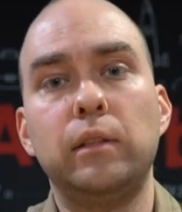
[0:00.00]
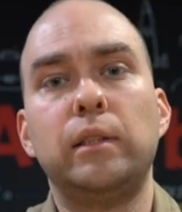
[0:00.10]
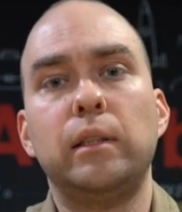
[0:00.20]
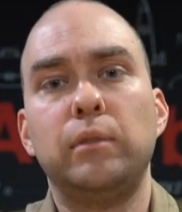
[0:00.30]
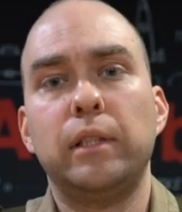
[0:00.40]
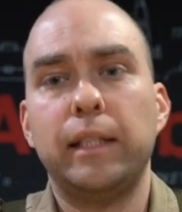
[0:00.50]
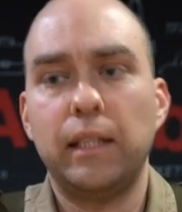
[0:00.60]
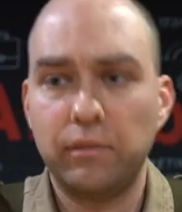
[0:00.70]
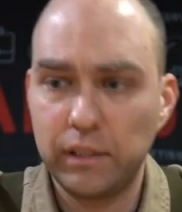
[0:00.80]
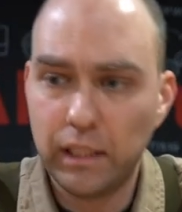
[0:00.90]
It seems
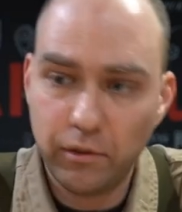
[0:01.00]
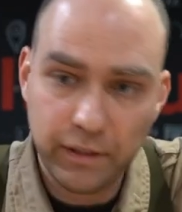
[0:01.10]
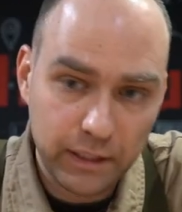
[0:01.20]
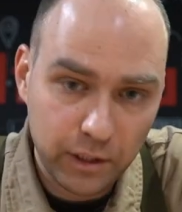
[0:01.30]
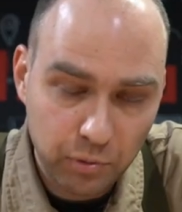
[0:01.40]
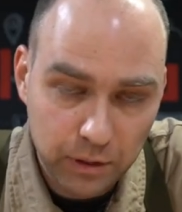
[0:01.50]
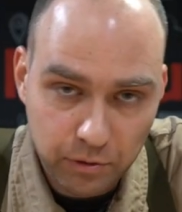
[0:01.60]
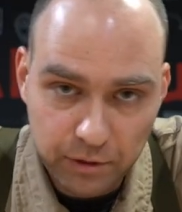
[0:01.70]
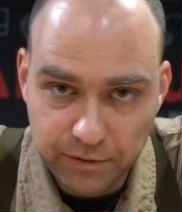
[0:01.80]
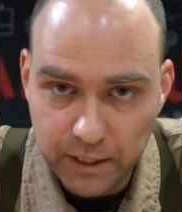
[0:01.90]
like every now and then
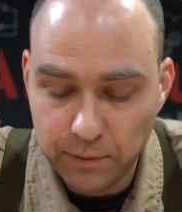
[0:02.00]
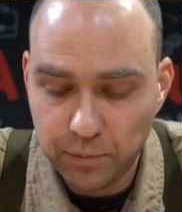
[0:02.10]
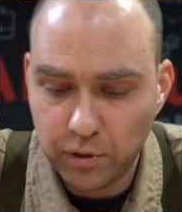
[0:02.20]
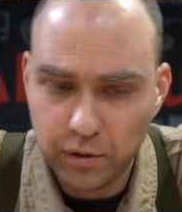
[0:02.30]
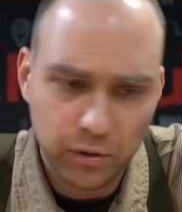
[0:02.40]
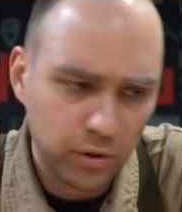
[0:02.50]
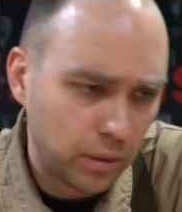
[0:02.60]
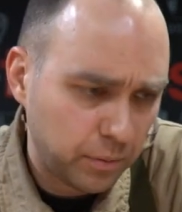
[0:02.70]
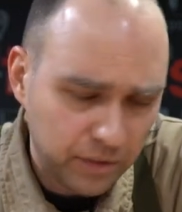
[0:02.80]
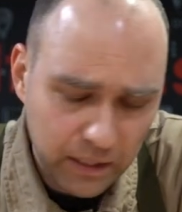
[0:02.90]
Twitter and Facebook, on
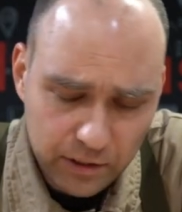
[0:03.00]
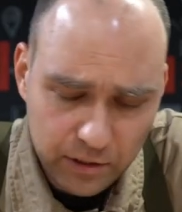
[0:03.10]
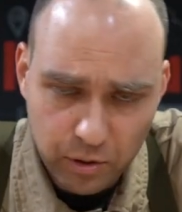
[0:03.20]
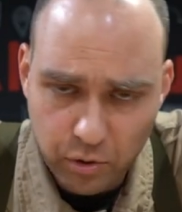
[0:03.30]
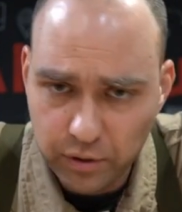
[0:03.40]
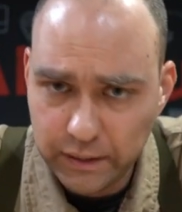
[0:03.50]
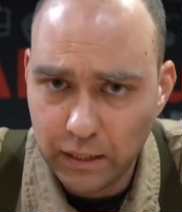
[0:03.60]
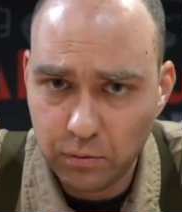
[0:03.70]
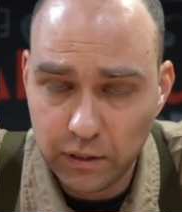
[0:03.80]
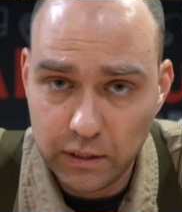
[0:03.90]
top of other social
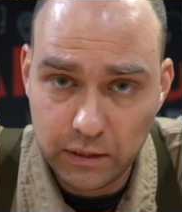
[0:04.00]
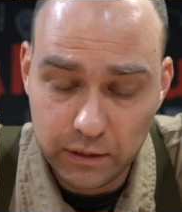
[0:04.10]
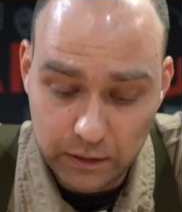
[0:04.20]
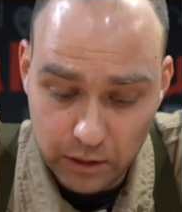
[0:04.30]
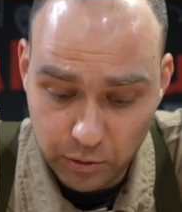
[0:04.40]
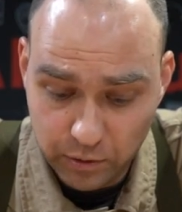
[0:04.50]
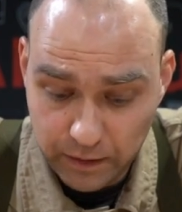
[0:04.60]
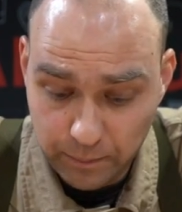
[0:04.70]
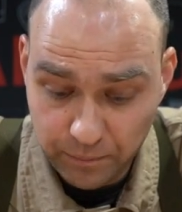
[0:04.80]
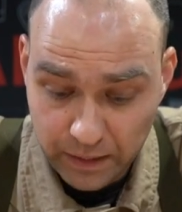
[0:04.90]
networks, there's loads of
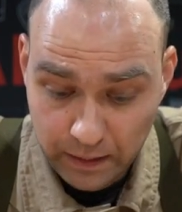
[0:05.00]
them,